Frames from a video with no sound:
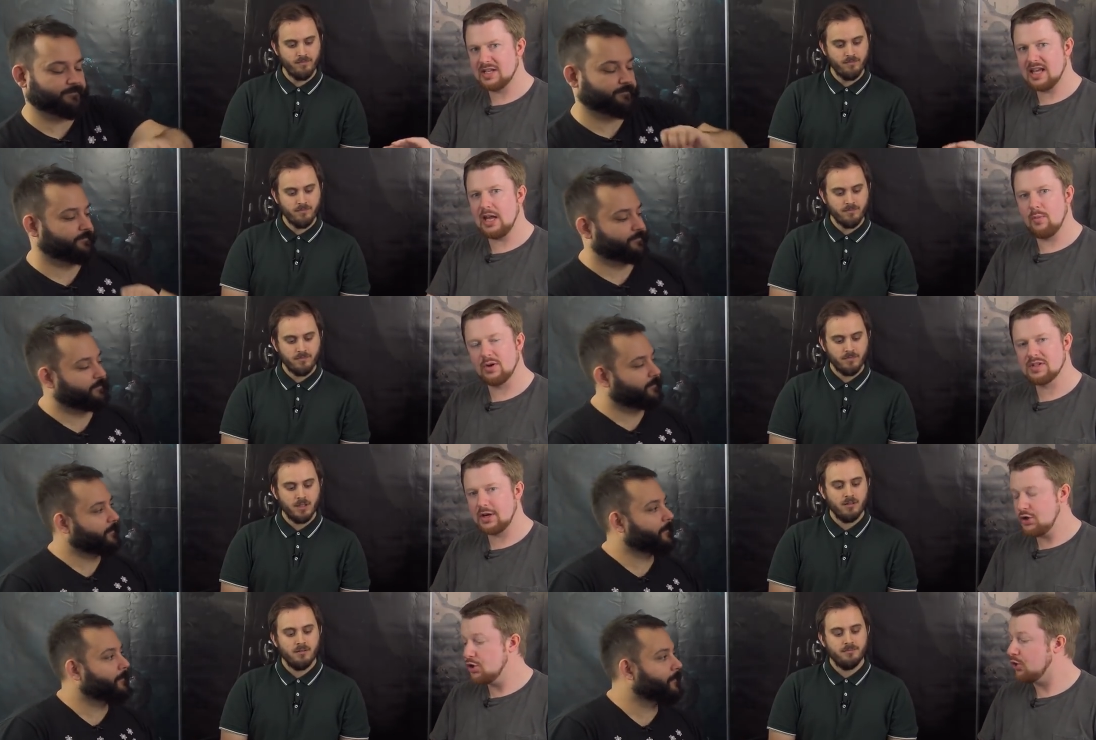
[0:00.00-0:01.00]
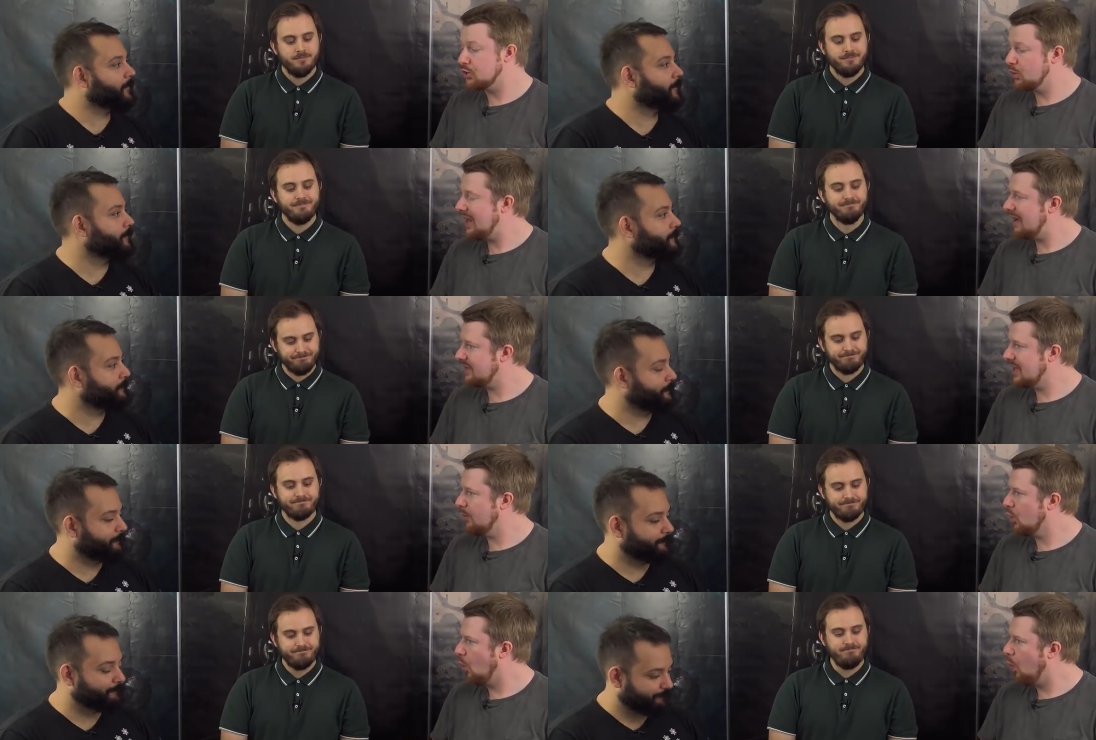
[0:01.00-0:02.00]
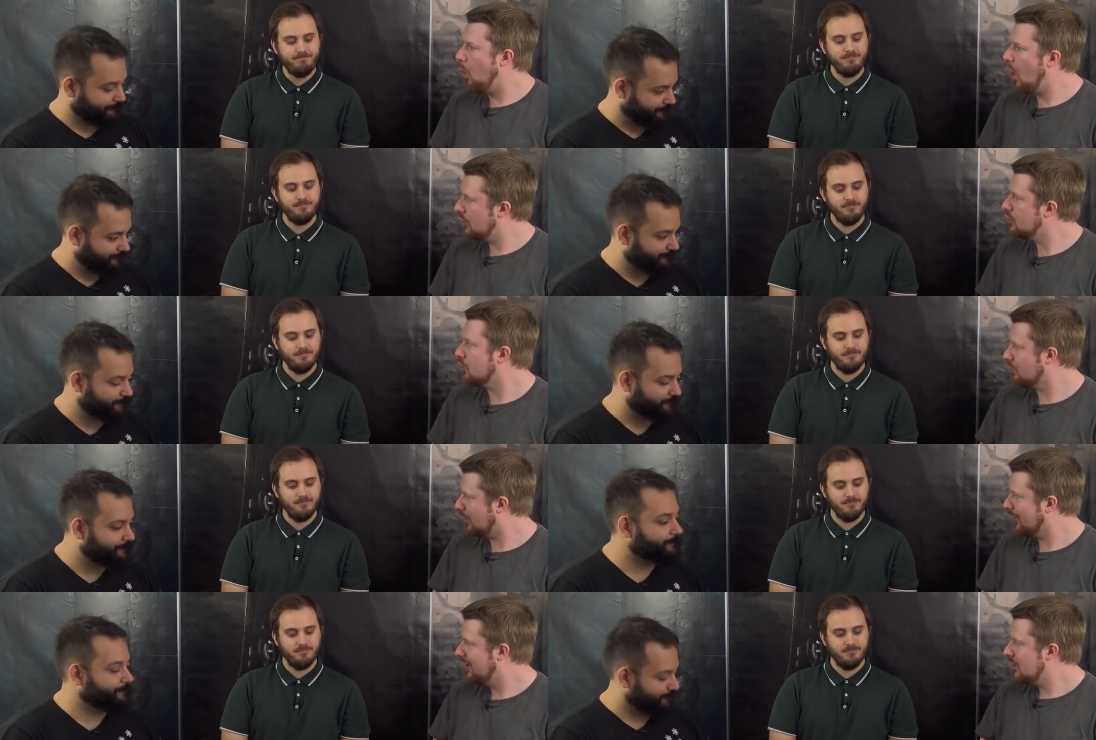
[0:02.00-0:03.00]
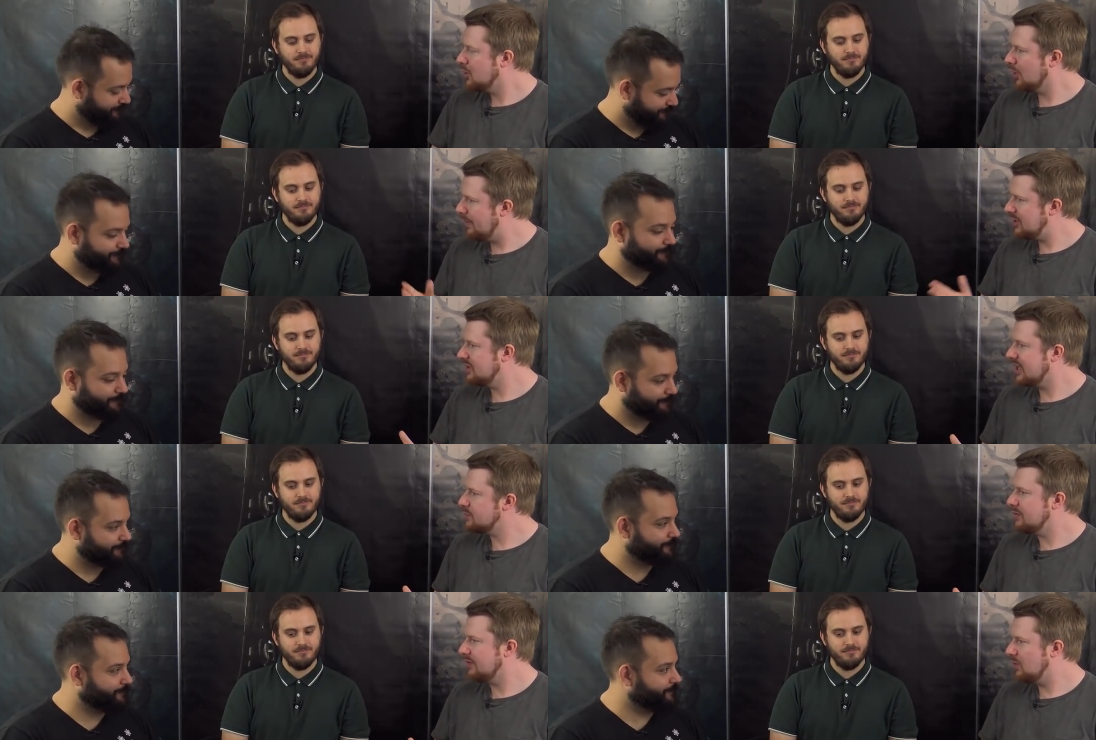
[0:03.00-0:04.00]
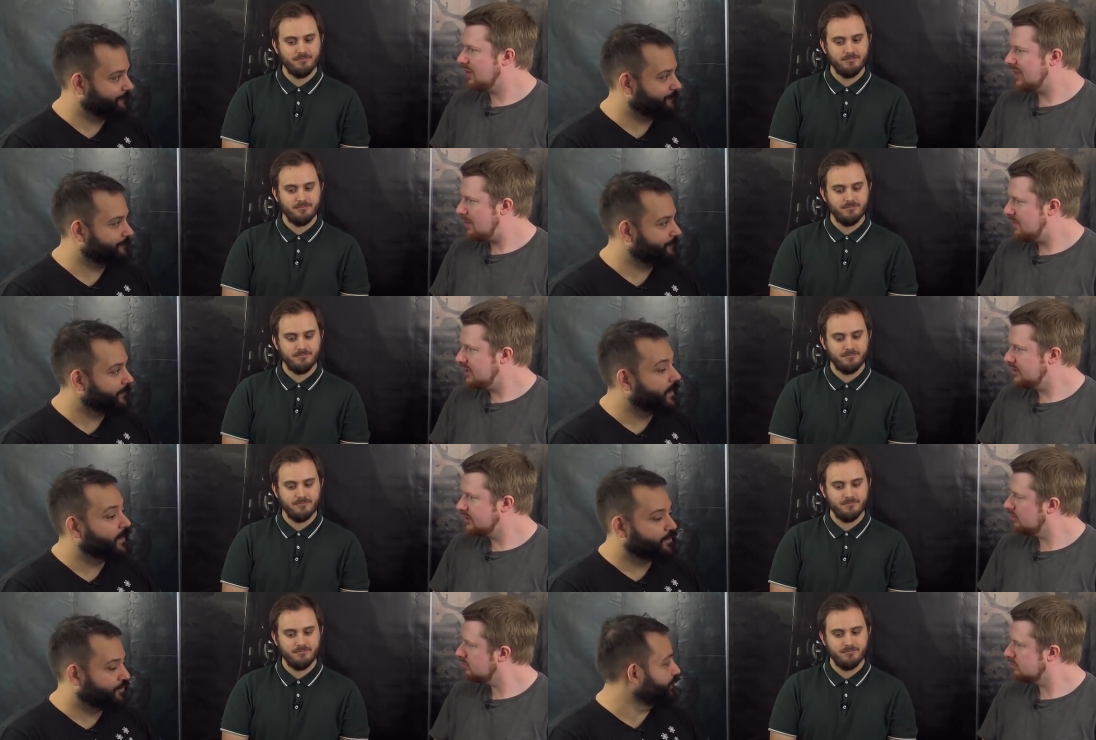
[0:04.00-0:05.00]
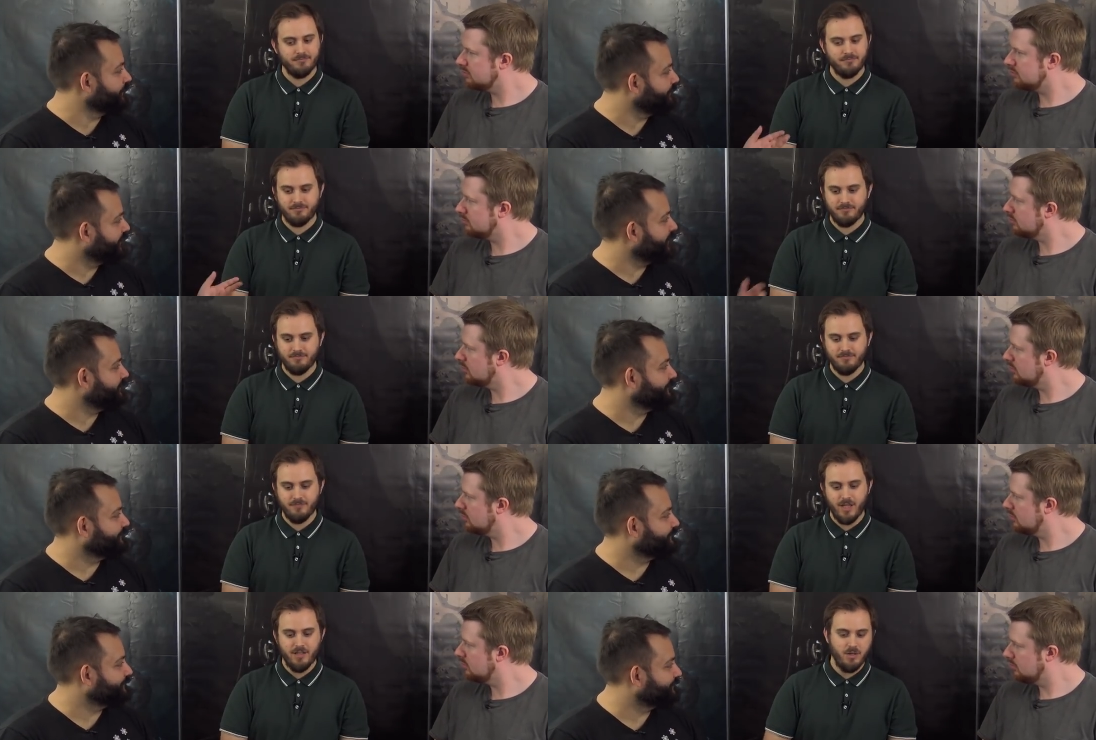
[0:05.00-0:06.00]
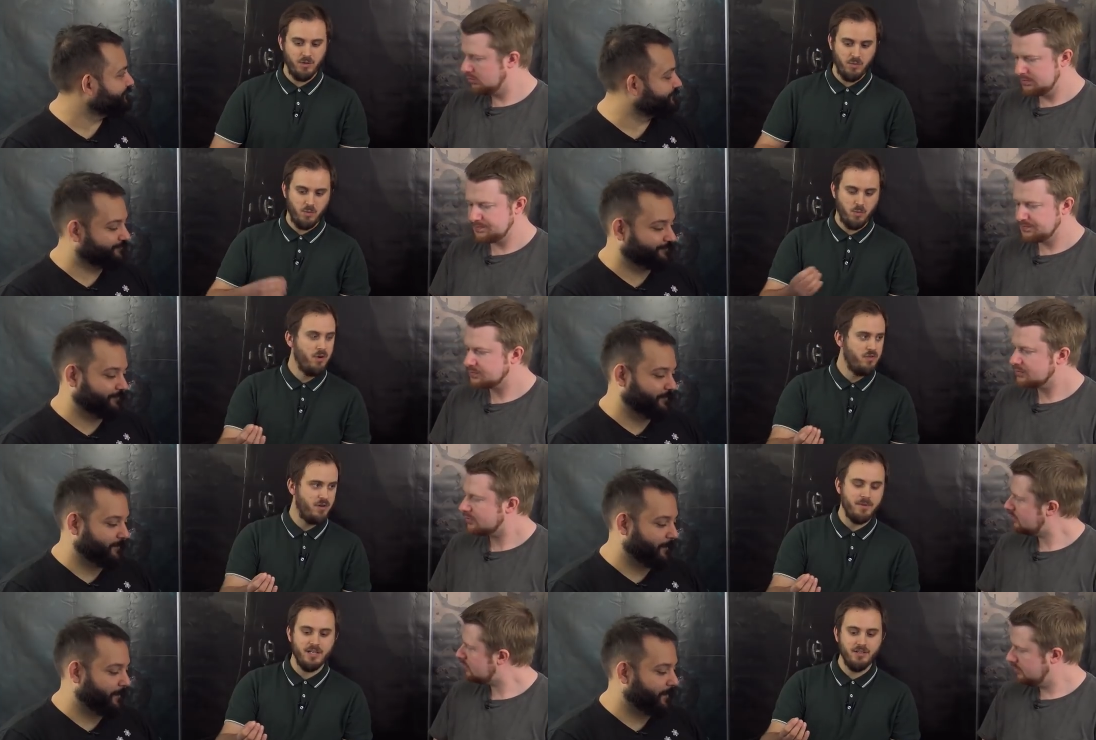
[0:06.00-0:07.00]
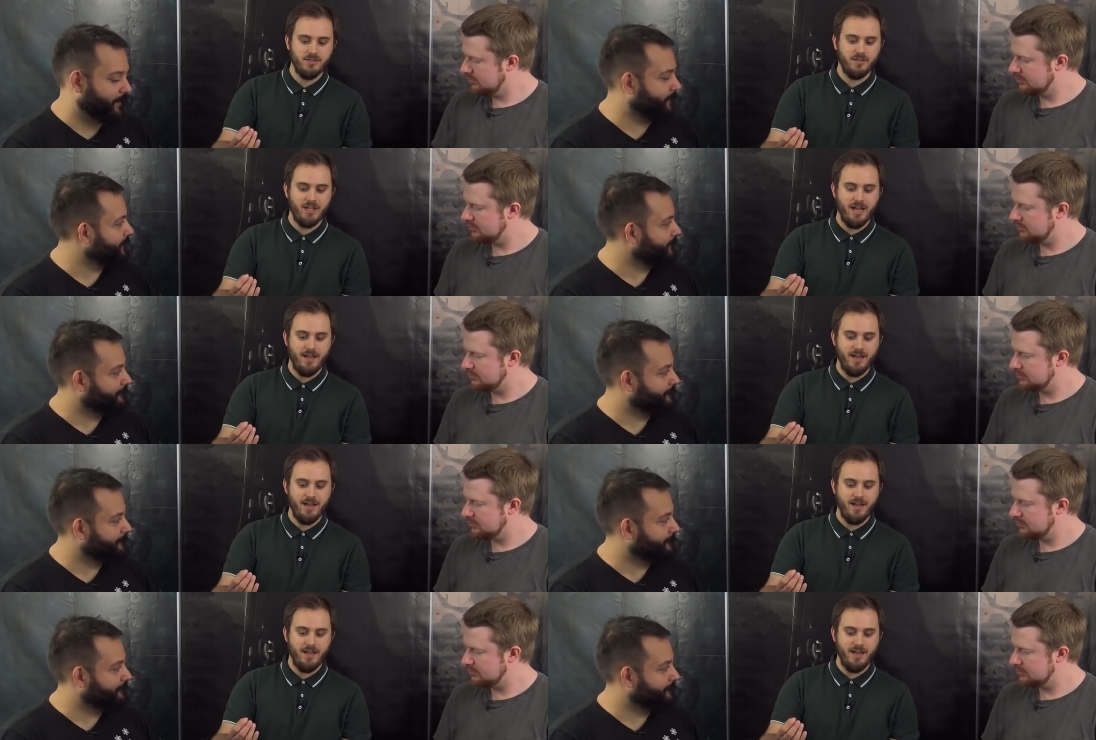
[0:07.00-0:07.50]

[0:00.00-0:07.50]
Speaker 1: keywords that are new. So we have the keyword wanderer. You want to mention, guys, briefly what that means? Sure. Yeah.
Speaker 2: Uh, wanderer means mm -hmm. that